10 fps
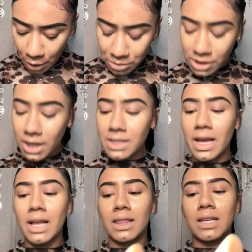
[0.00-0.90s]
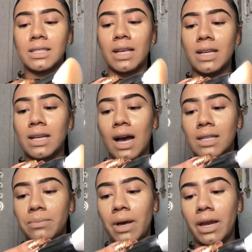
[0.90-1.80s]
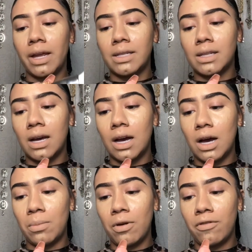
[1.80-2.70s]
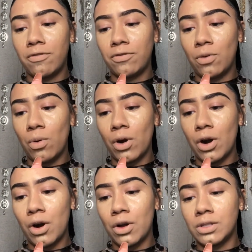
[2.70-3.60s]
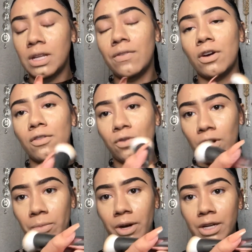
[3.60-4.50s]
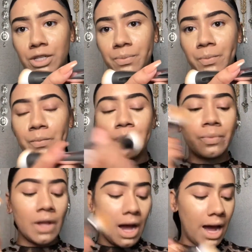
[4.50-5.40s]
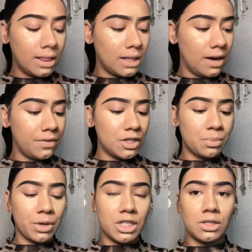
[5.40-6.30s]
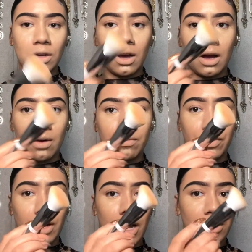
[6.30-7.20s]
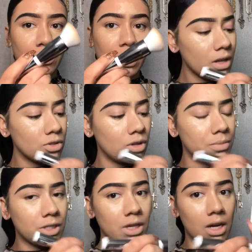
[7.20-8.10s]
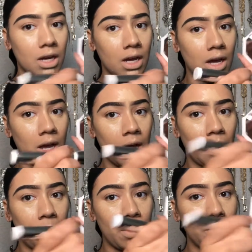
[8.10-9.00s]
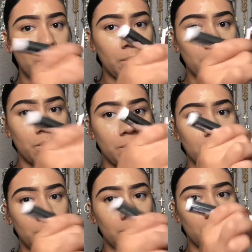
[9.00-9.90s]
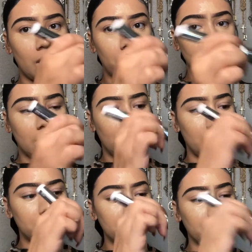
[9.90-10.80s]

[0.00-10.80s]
just gonna take this It Cosmetics 704 brush. I love this brush for contouring, so I'm just gonna boop, boop, boop, boop, boop, boop a couple times.